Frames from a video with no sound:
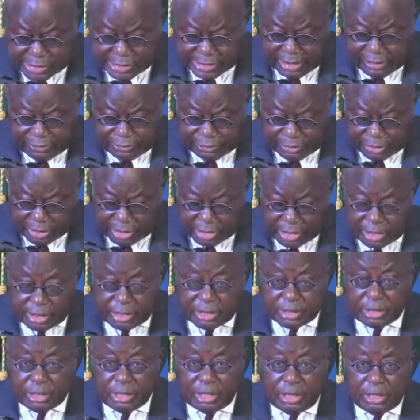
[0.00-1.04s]
Africa
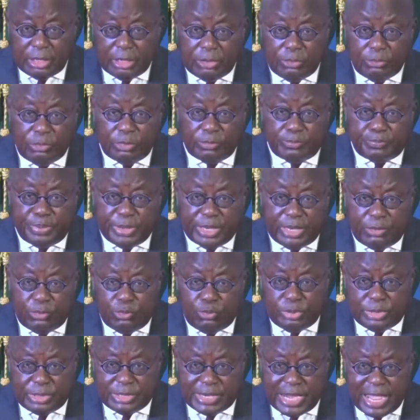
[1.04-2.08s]
will be
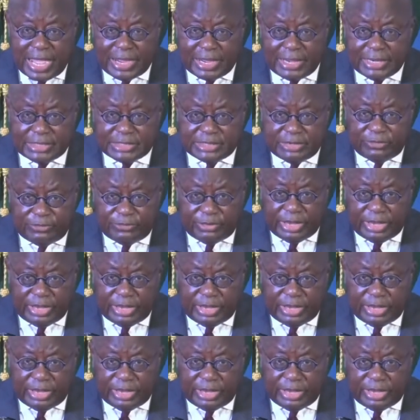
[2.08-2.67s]
negatively